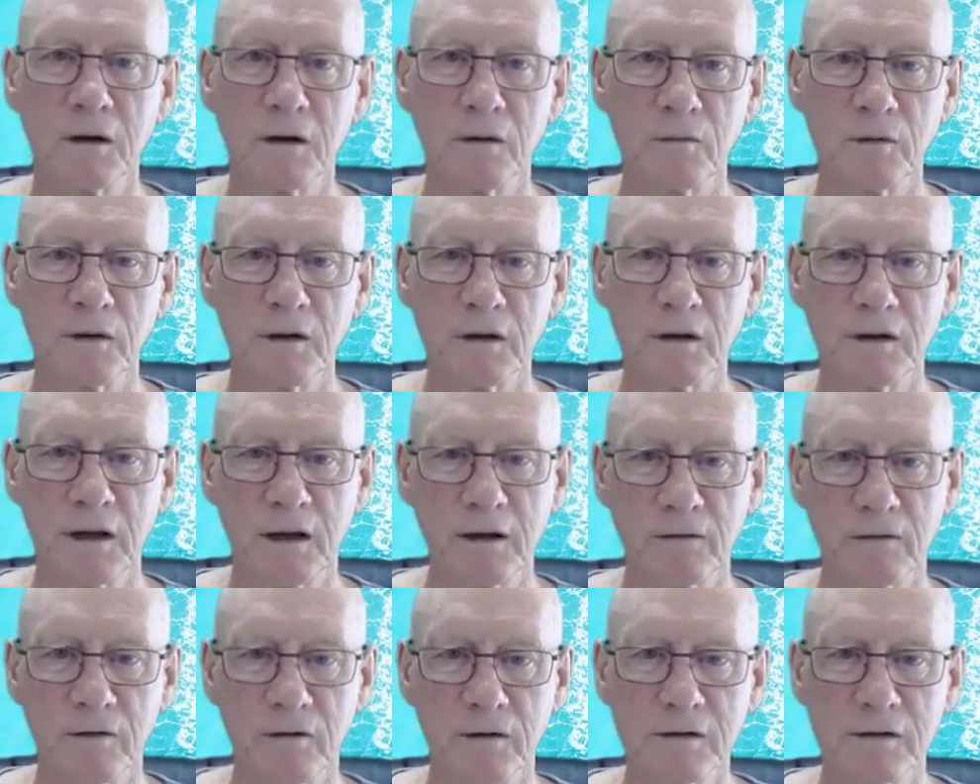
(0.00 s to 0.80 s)
with the
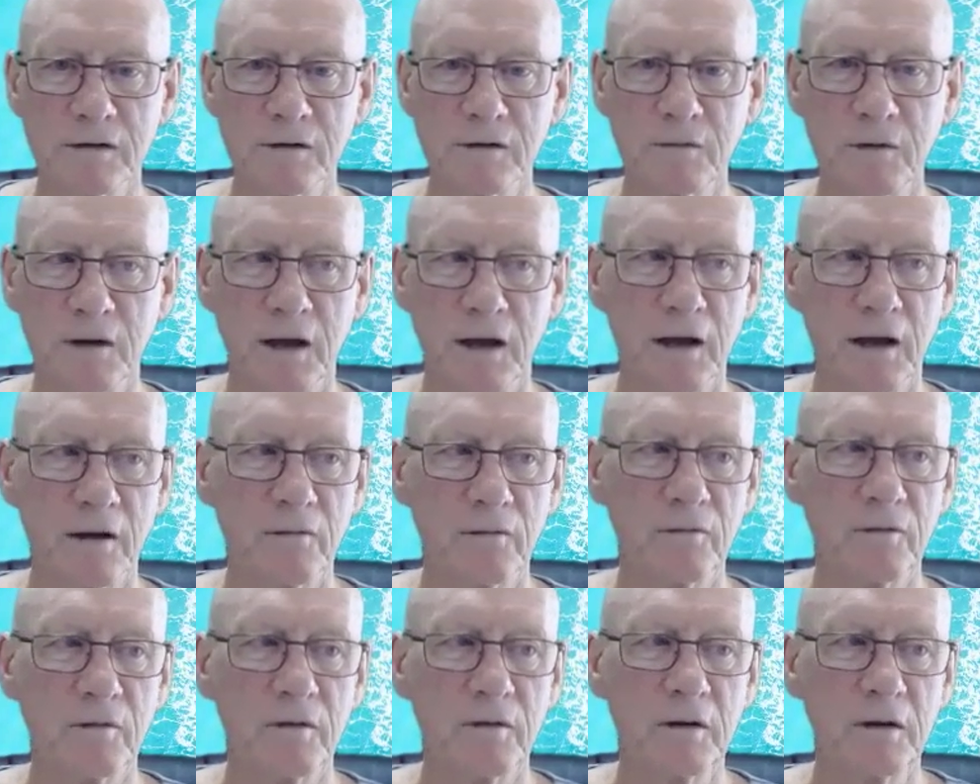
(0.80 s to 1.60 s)
technology we
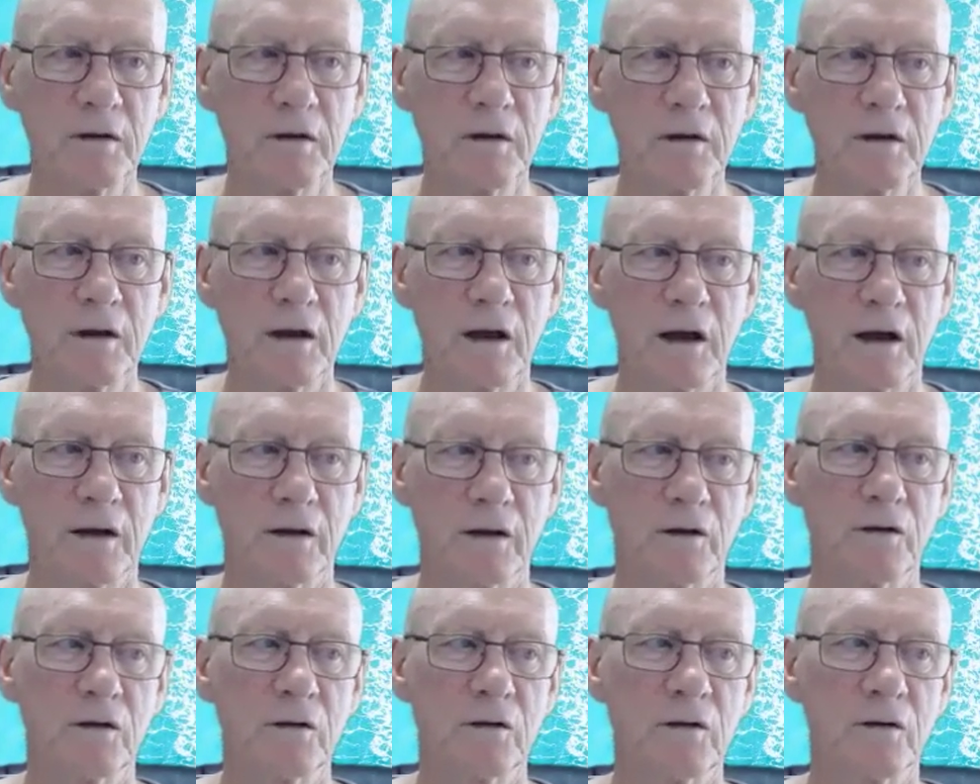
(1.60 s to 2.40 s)
have, how to
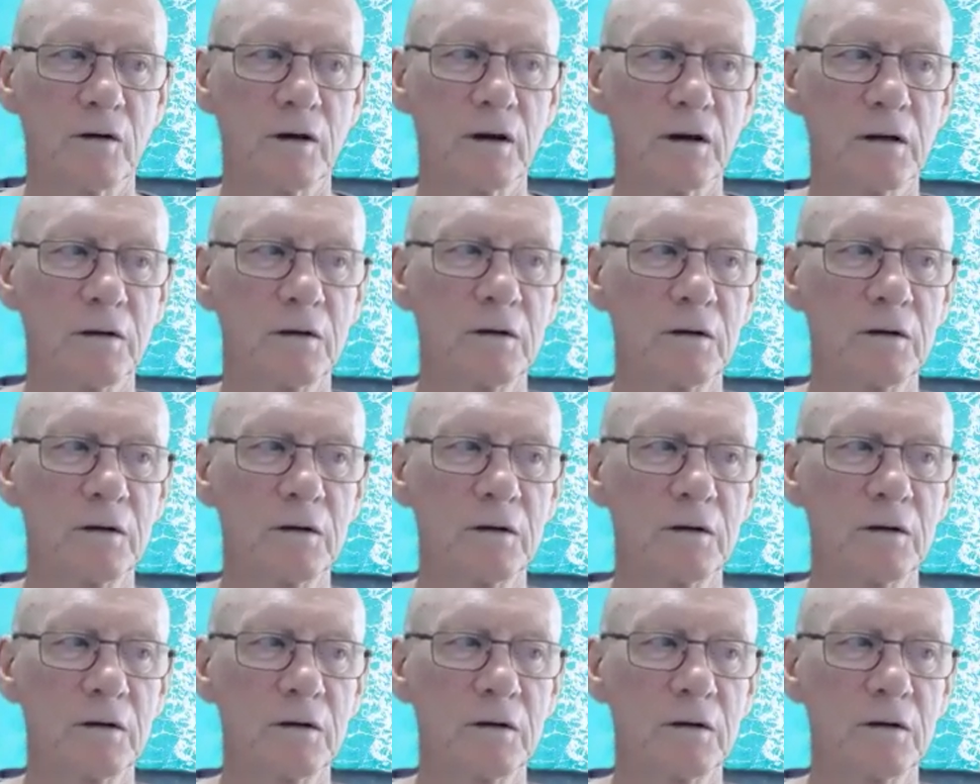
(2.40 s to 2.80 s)
cure it.